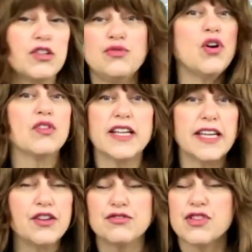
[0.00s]
you go
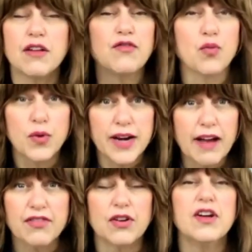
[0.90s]
clean it yourself or
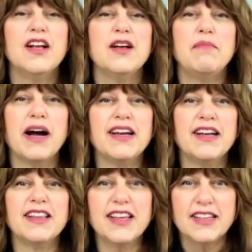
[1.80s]
whatever
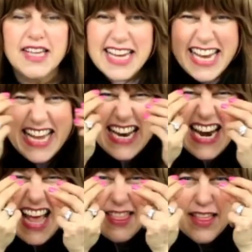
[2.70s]
but the,
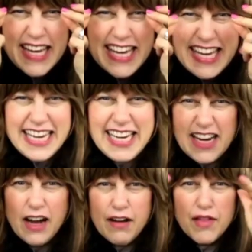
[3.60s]
in the
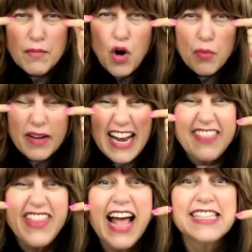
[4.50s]
heat of the moment
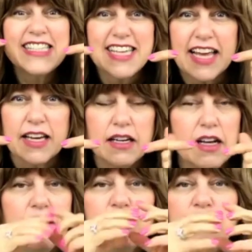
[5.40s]
at that second
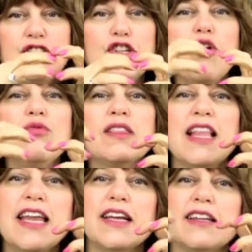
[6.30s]
don't
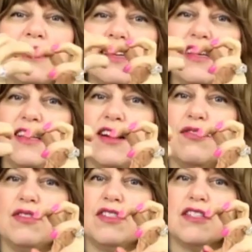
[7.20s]
let it you
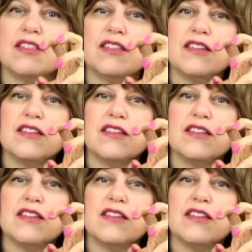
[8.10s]
know just